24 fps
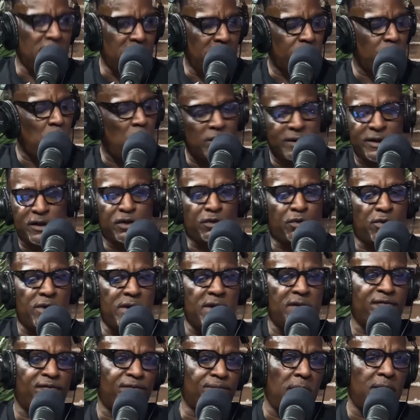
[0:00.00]
There are only three
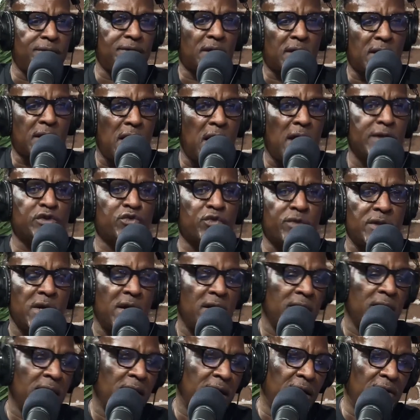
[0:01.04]
in the country
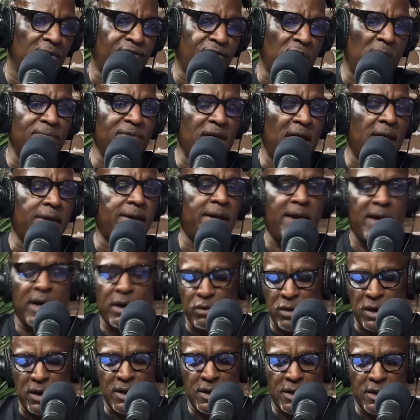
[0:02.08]
from that
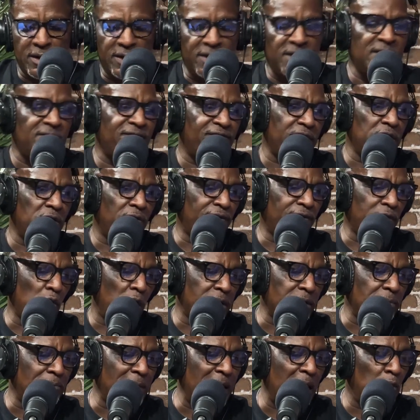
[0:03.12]
era: Eatonville,
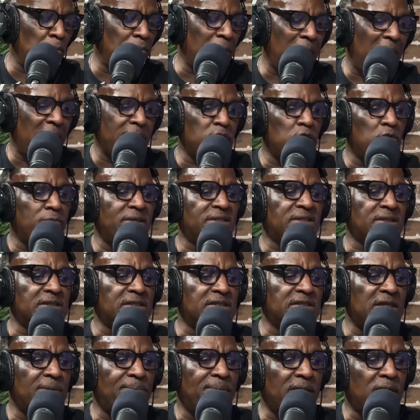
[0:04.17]
Florida; Mount Bayou,
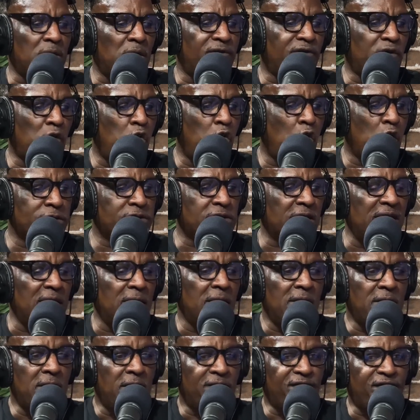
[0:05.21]
Mississippi; and of course,
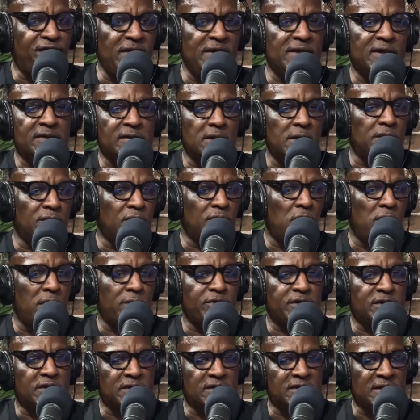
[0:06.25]
Phoenix, Illinois,
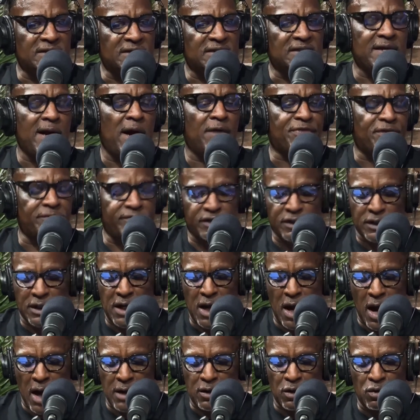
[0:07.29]
which is just south of
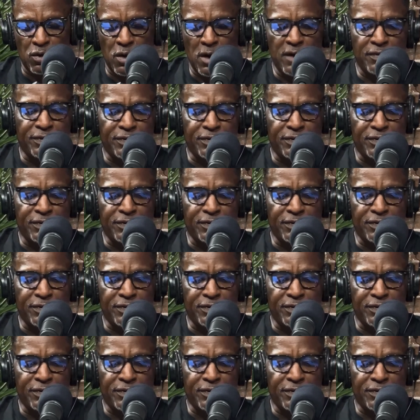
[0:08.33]
Chicago.